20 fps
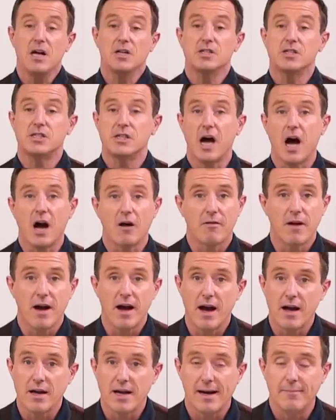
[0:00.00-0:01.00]

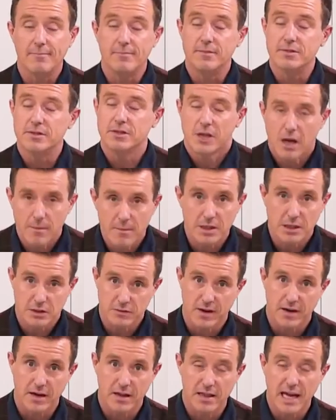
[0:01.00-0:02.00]
Sara, um, so much
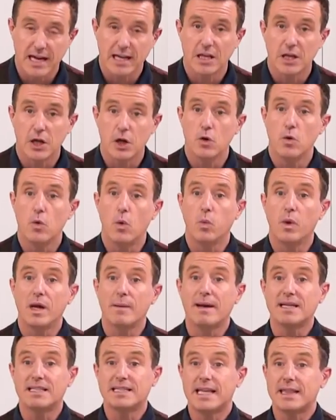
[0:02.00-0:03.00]
fun. Thank you. We're
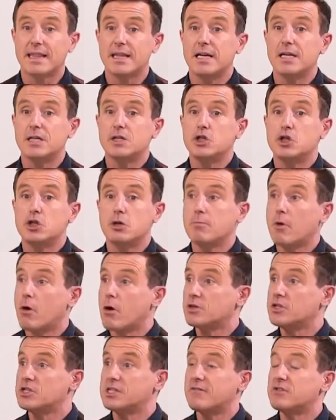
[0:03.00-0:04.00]
back together
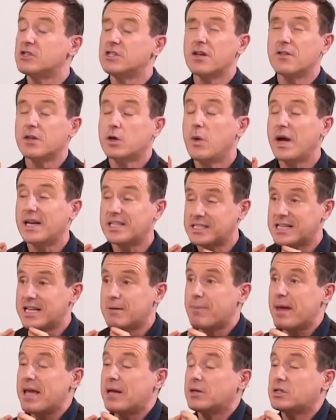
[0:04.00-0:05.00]
tomorrow. Just give us another quick
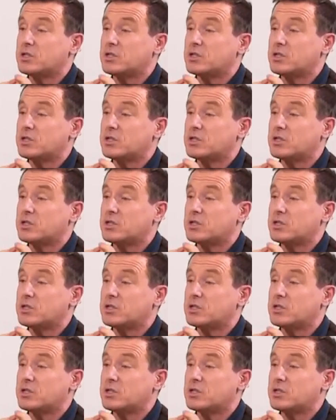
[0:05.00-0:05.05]
sneak peek